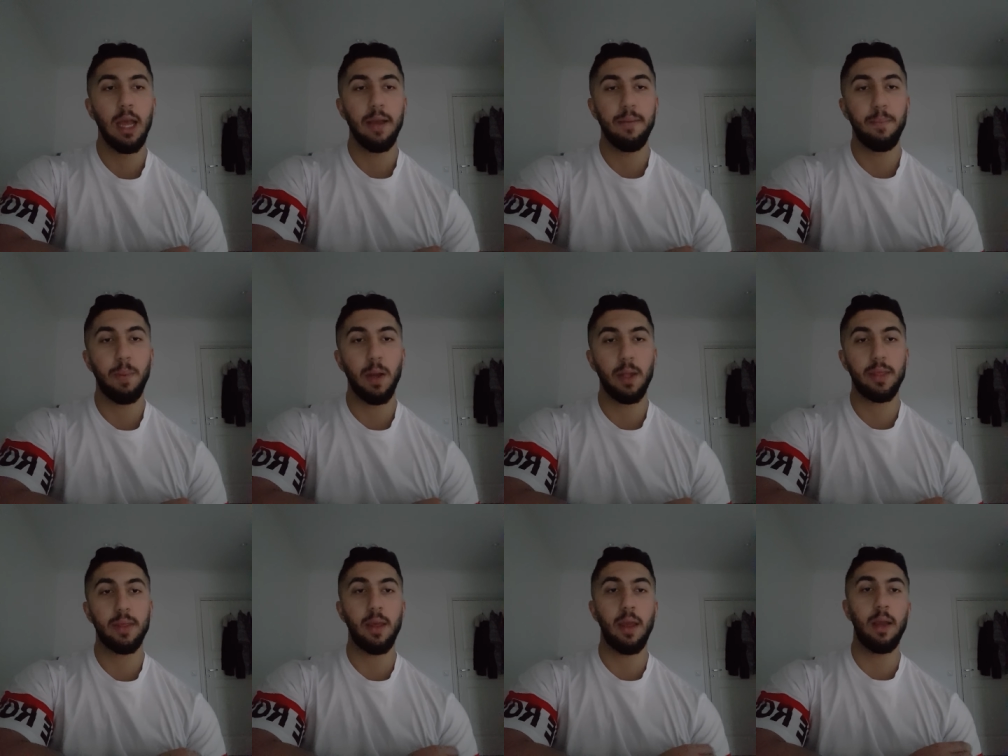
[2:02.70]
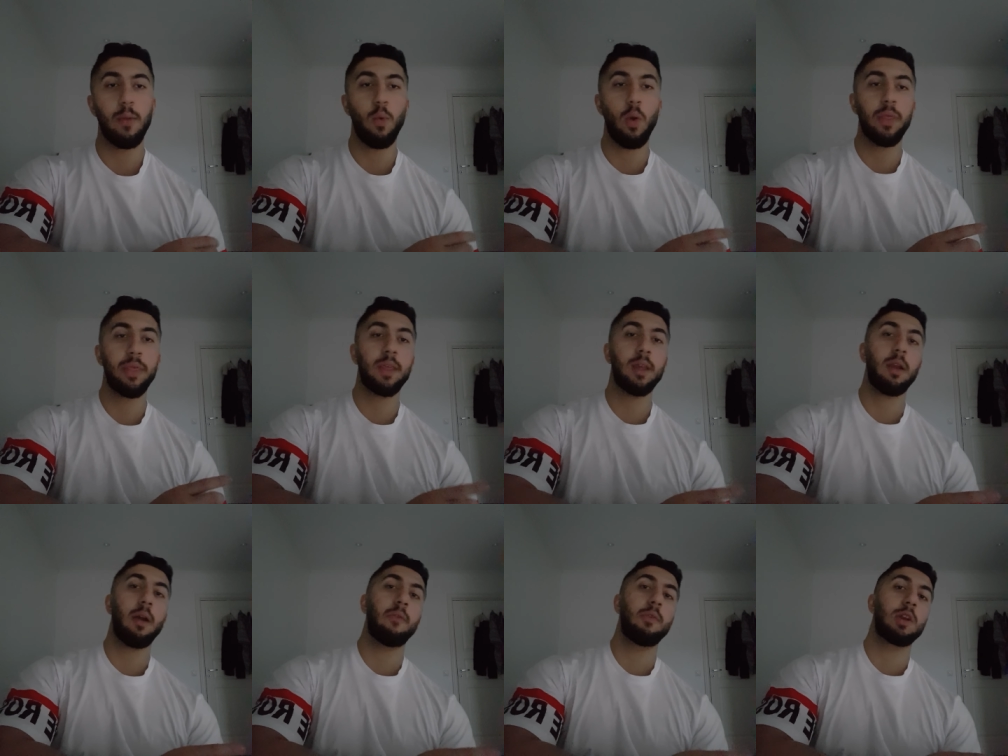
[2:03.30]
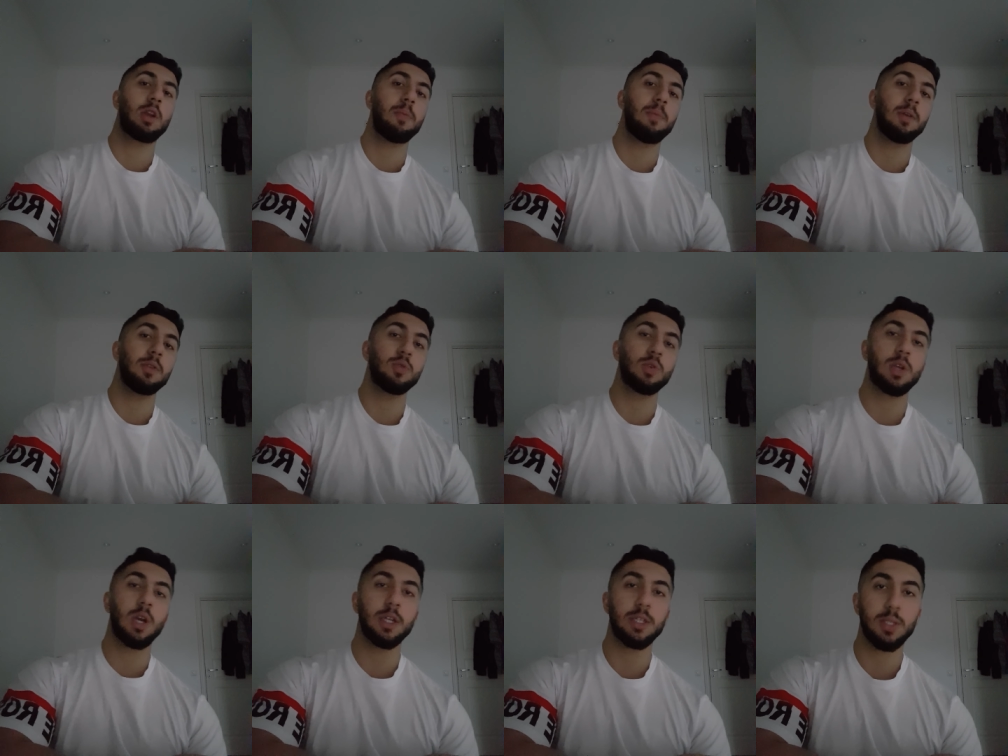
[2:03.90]
but one thing I recommend you
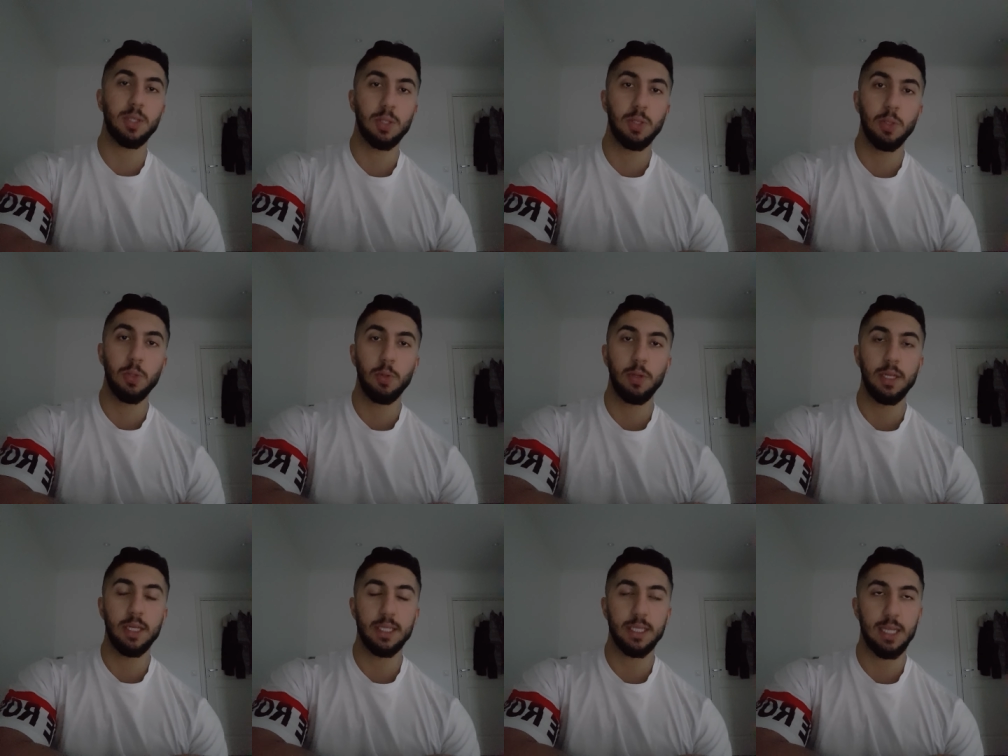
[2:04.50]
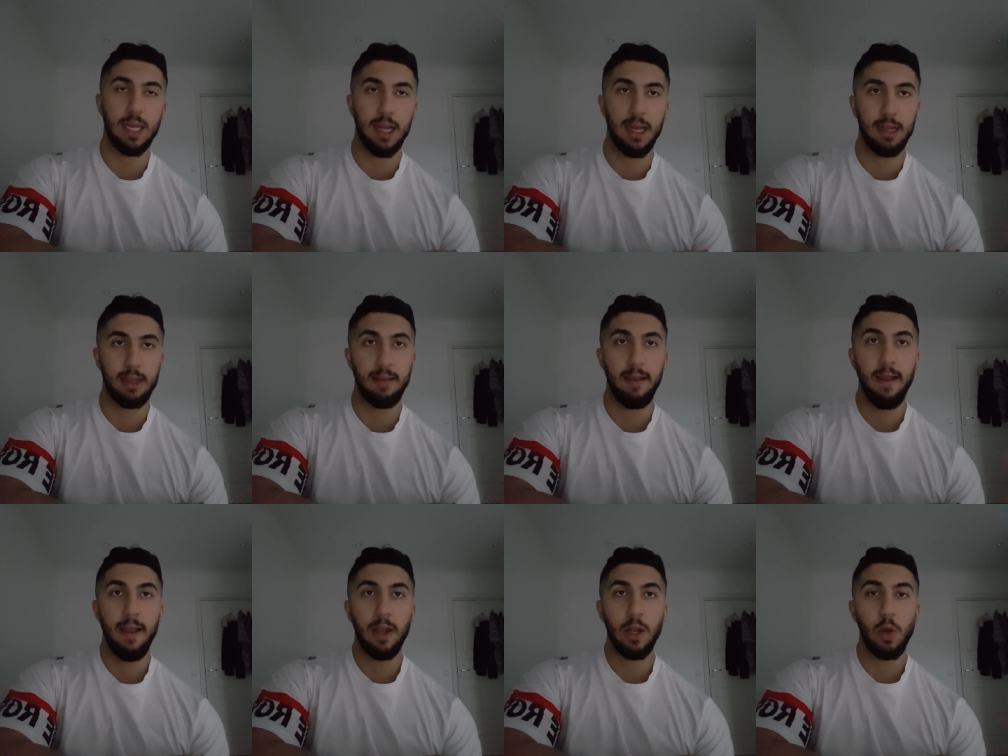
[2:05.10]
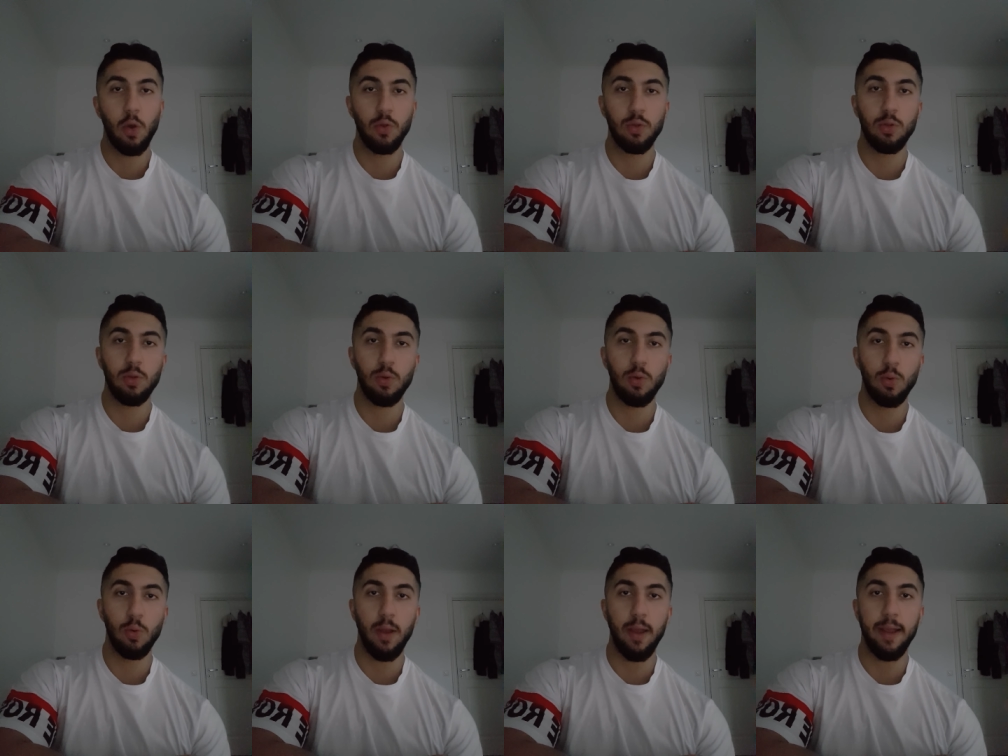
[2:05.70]
guys to do is like go
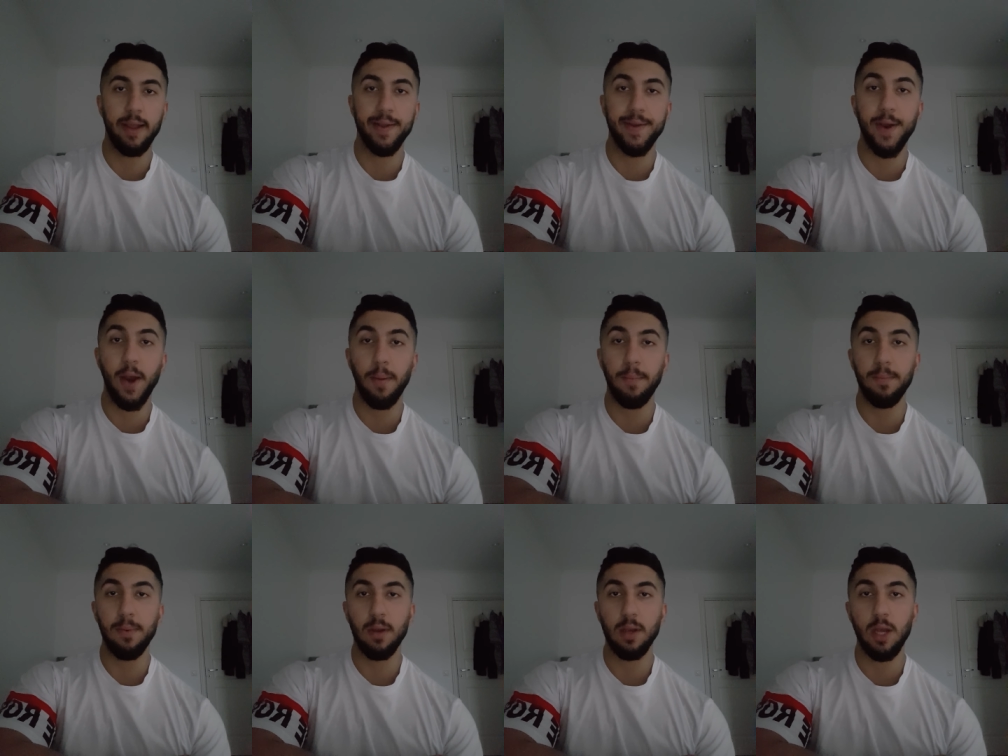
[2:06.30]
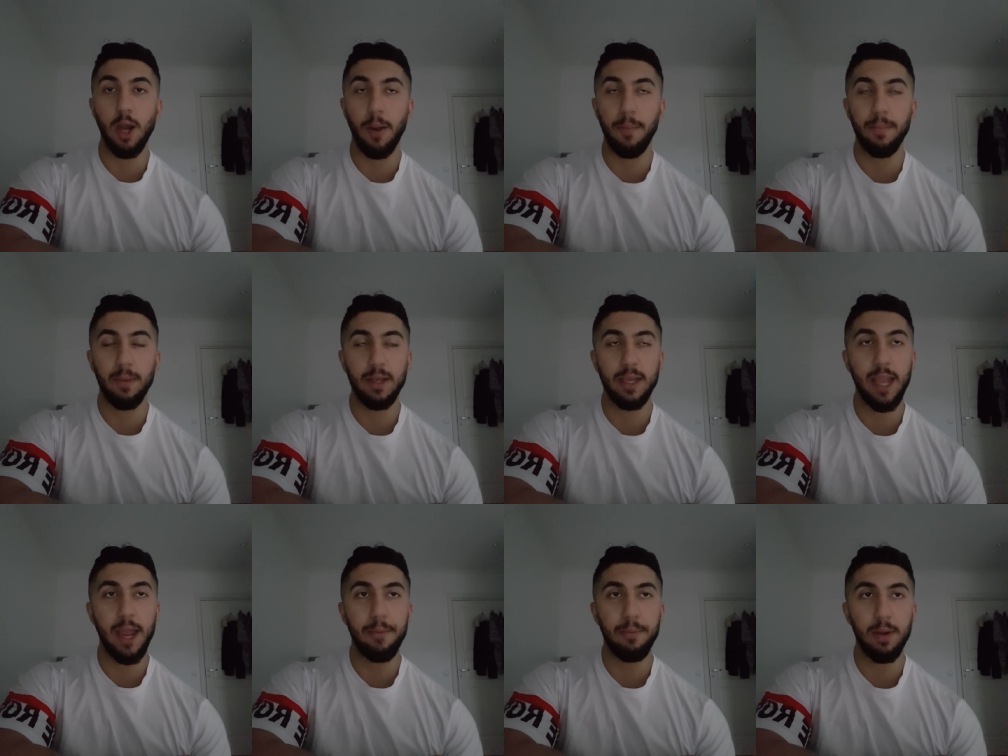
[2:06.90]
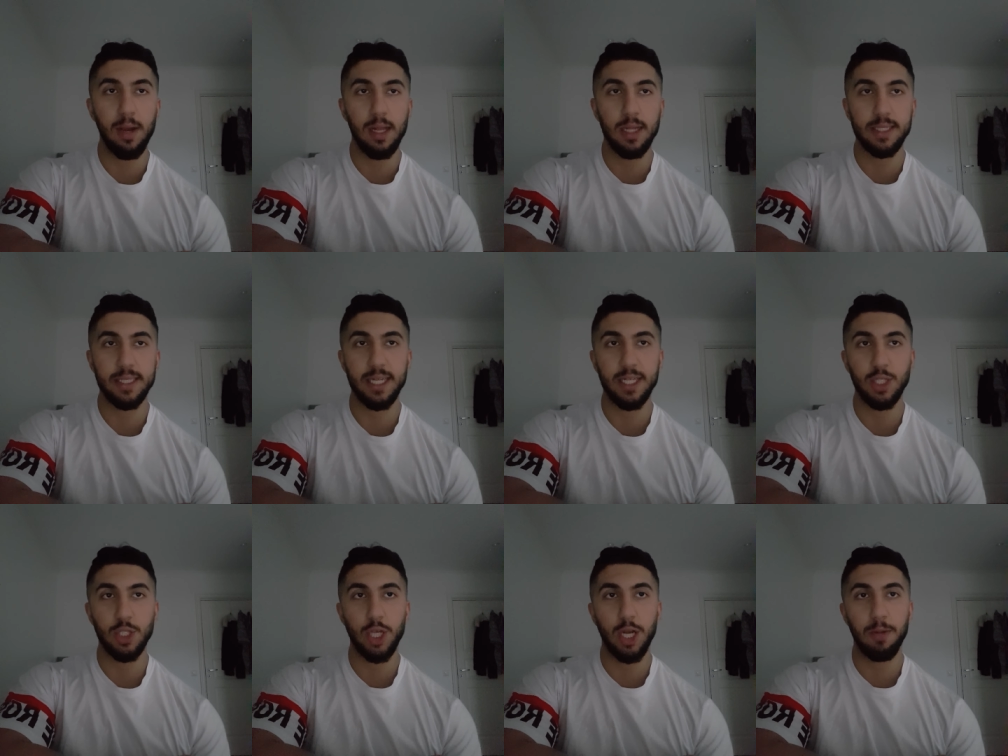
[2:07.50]
to Gabriel
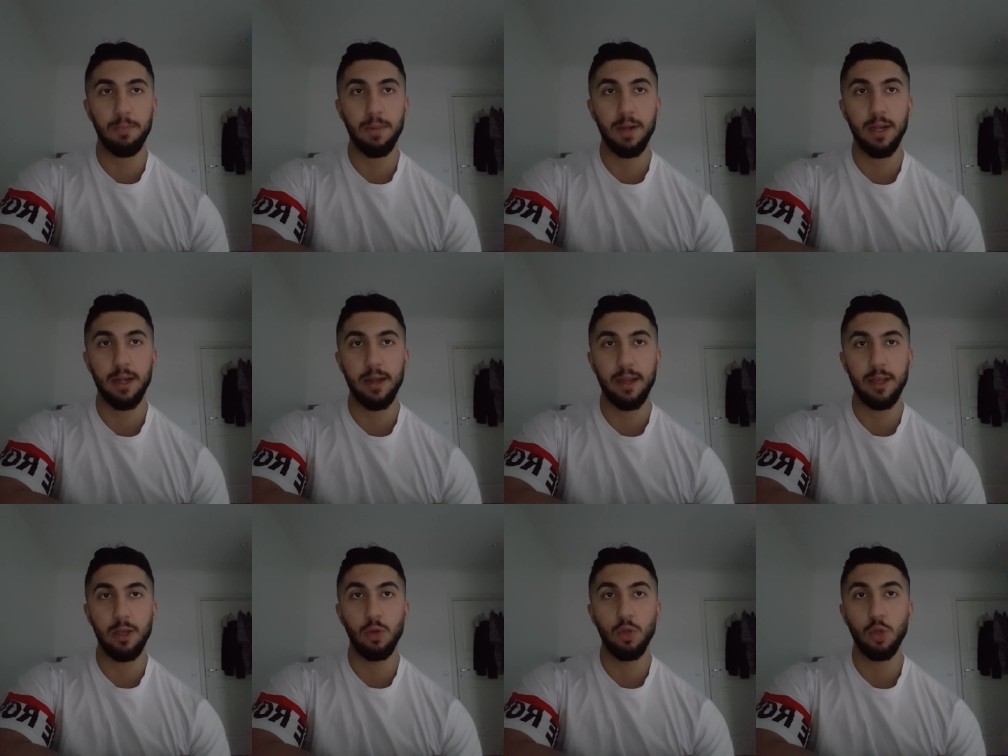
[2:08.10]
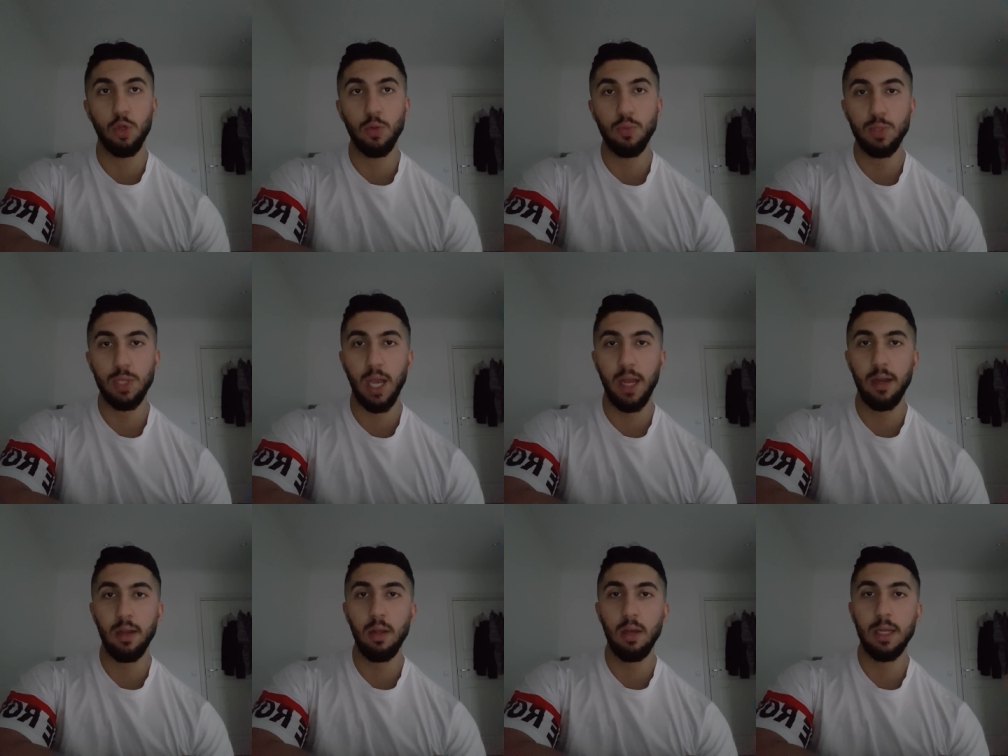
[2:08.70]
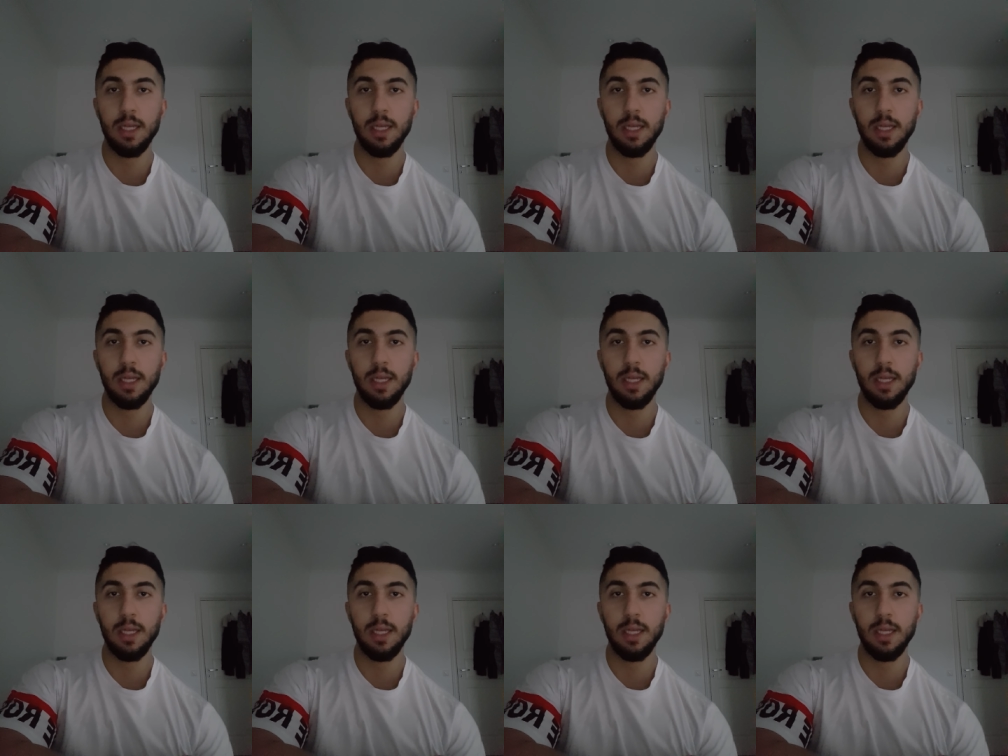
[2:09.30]
Saint Germain YouTube channel.